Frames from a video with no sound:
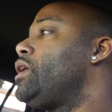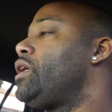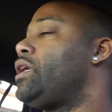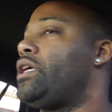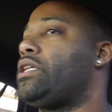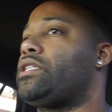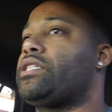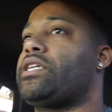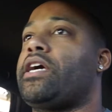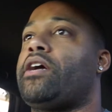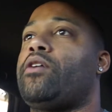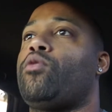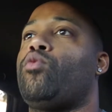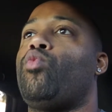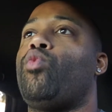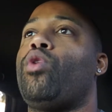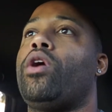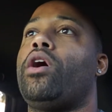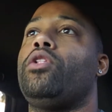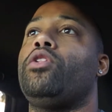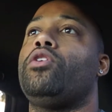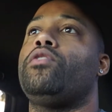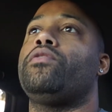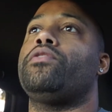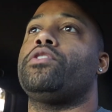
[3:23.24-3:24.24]
It's got
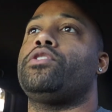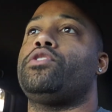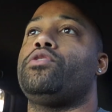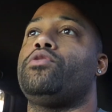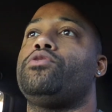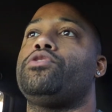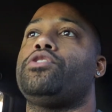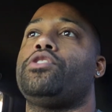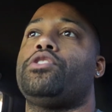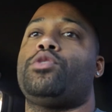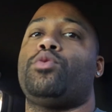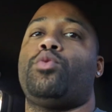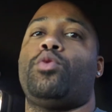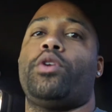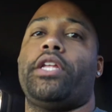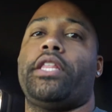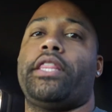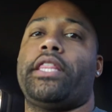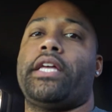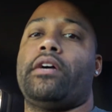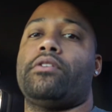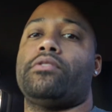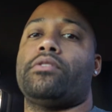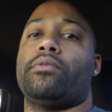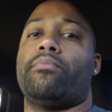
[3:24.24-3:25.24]
well over
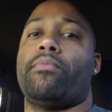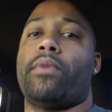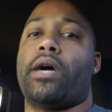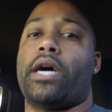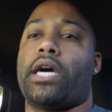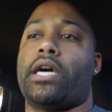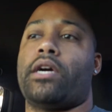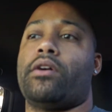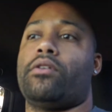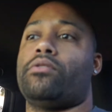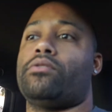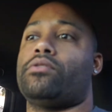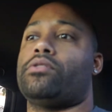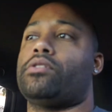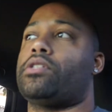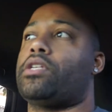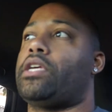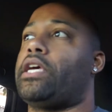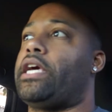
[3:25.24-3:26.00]
220,000 miles,